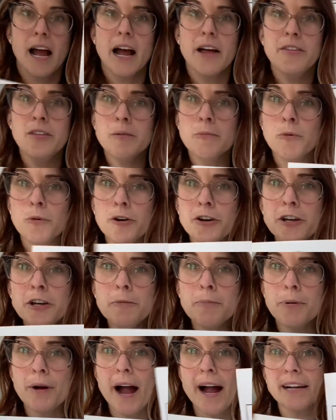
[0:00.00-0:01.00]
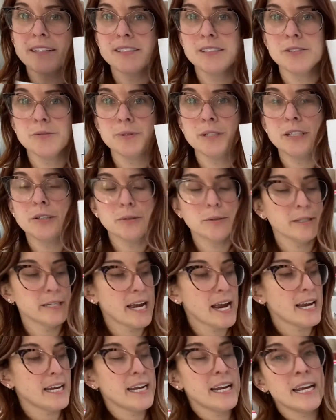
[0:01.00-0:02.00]
the more you practice
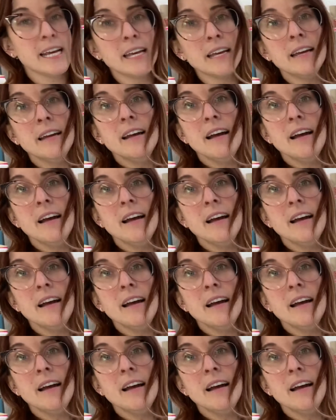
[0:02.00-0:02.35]
recreating